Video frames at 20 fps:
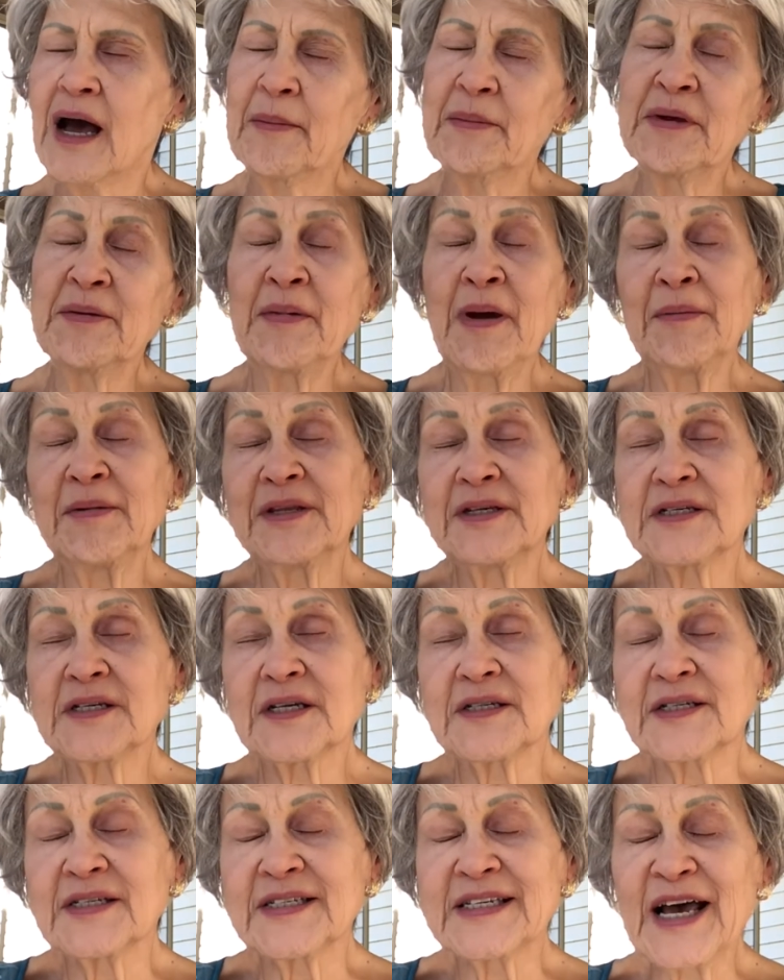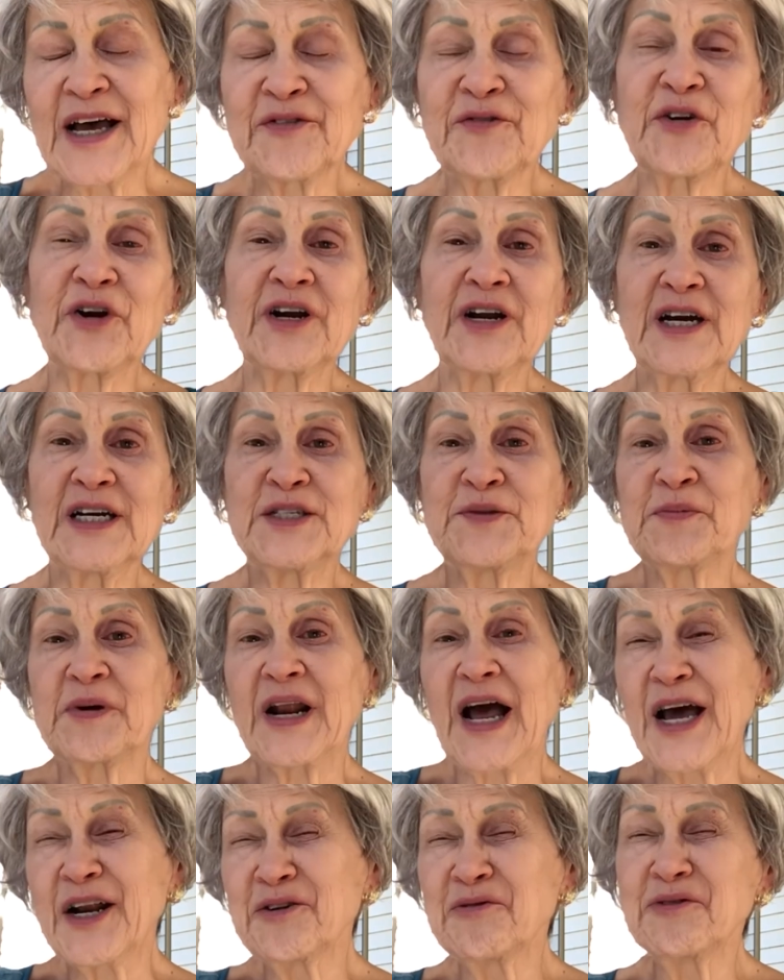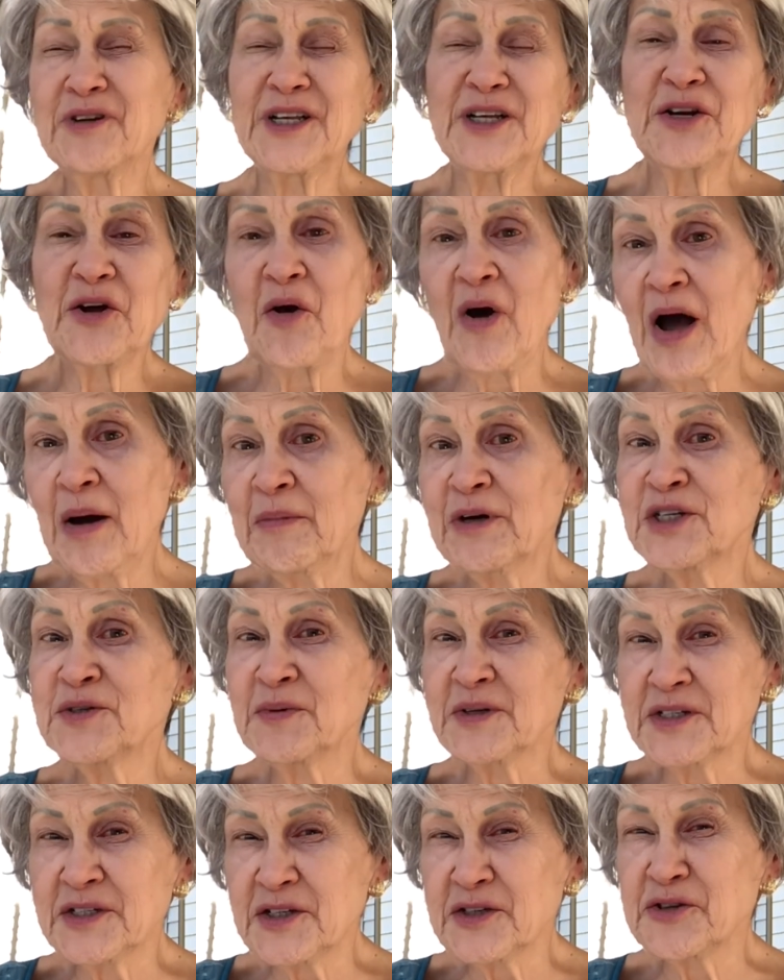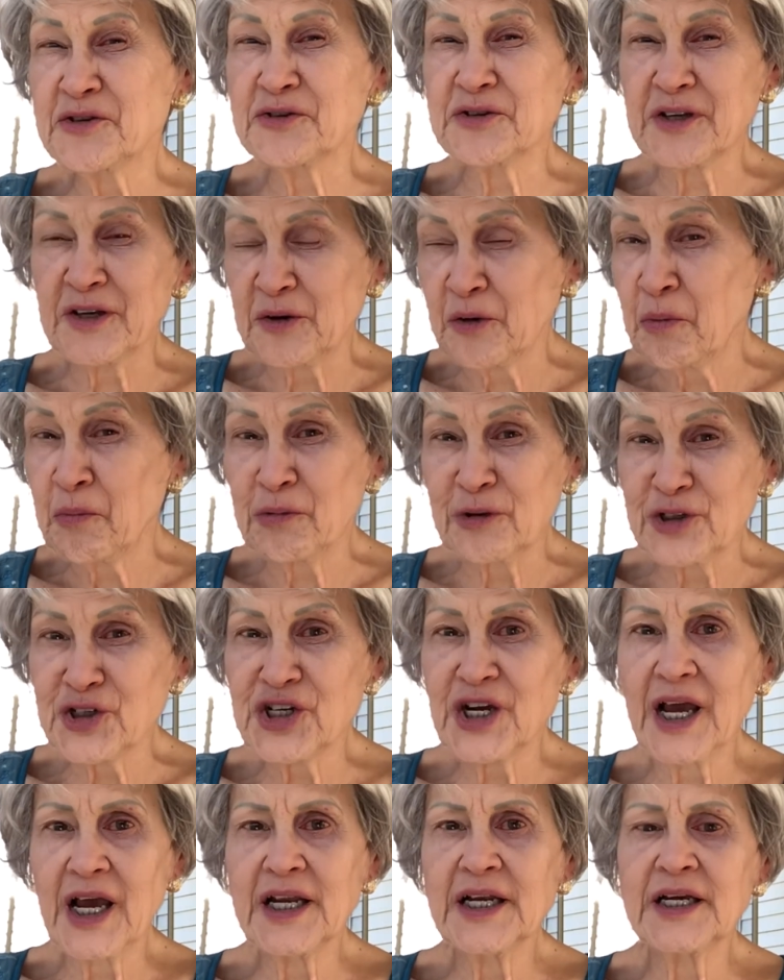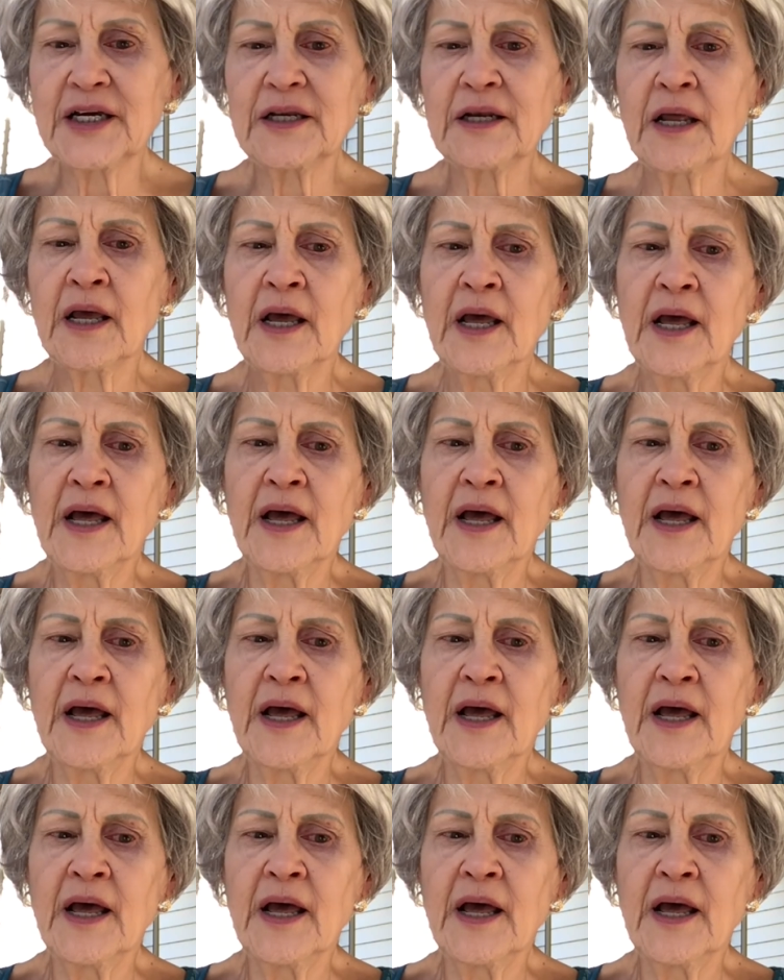mean, maybe this doesn't sound very nice, but I don't really know how much my sister's going to appreciate it.